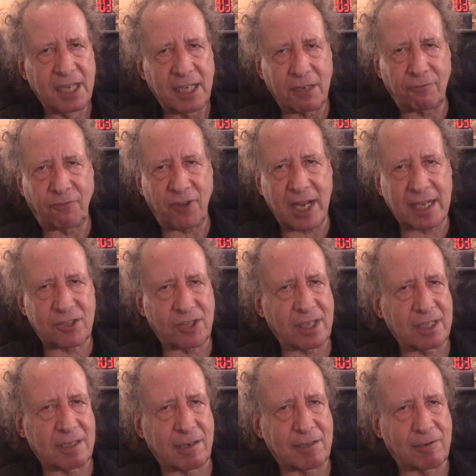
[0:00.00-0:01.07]
In fact,
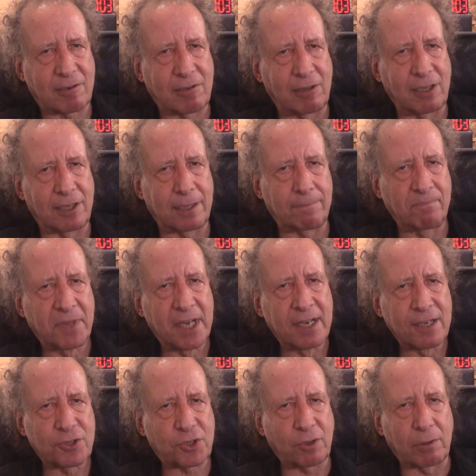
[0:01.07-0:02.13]
said Dr. Kalam,
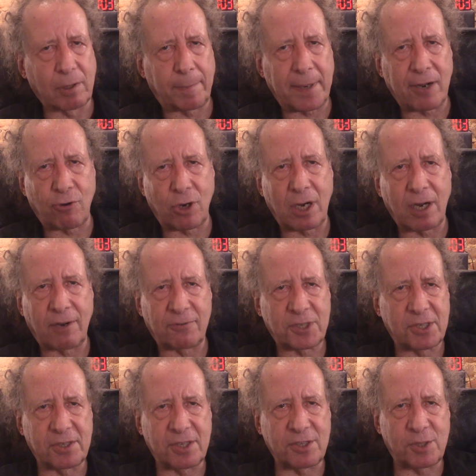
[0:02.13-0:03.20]
solar power
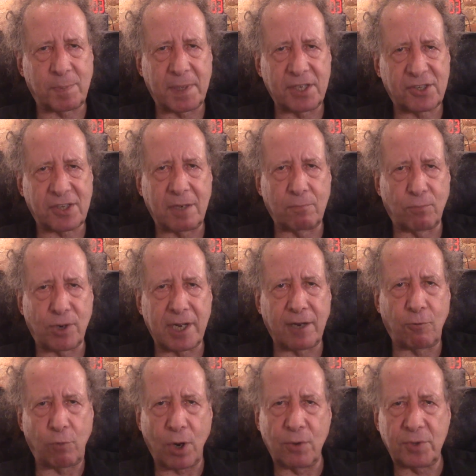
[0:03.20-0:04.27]
harvested in space can bring,
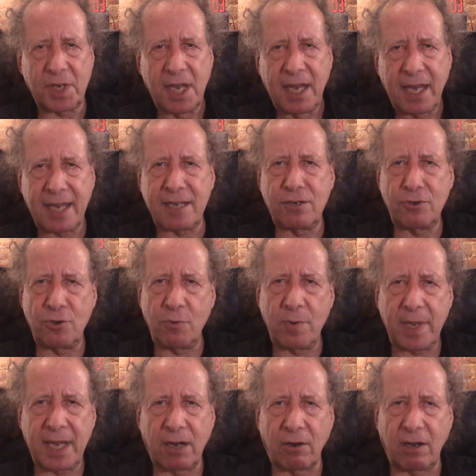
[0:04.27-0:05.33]
quote, a new
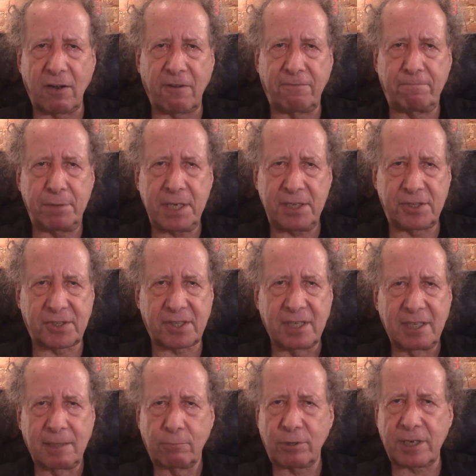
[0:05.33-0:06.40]
era of peace,
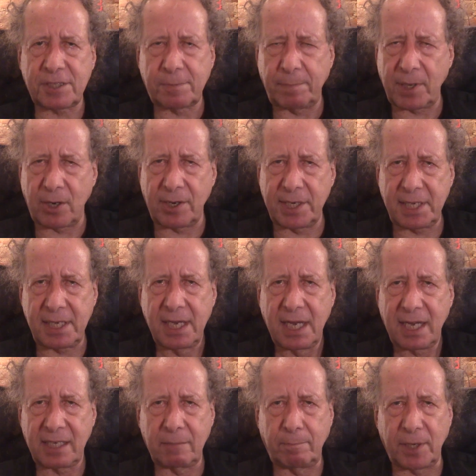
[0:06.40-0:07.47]
prosperity,
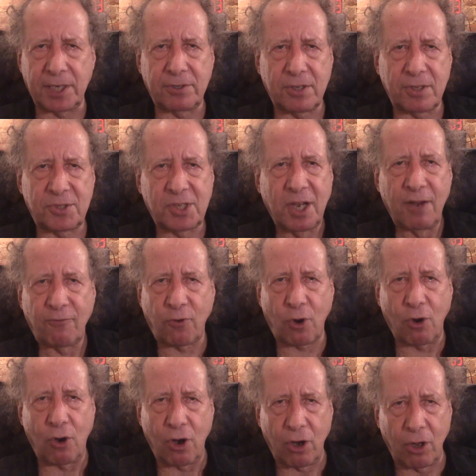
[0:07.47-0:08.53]
and abundance for
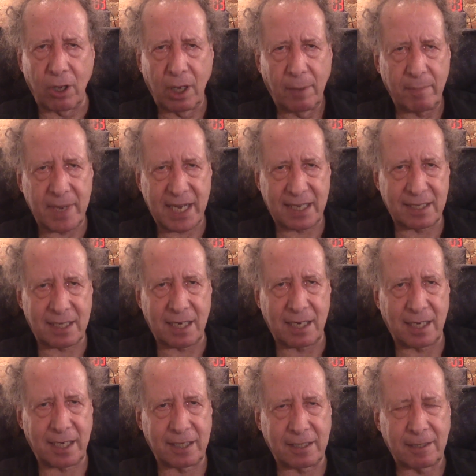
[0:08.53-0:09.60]
all
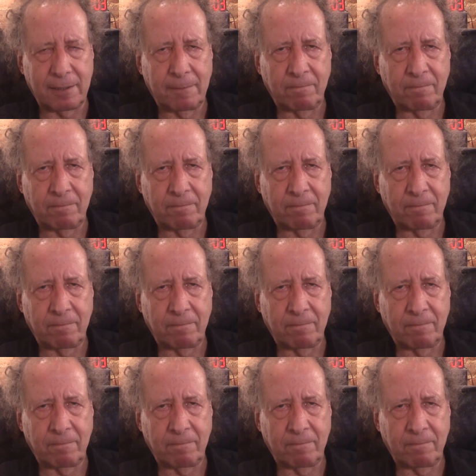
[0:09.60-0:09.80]
mankind.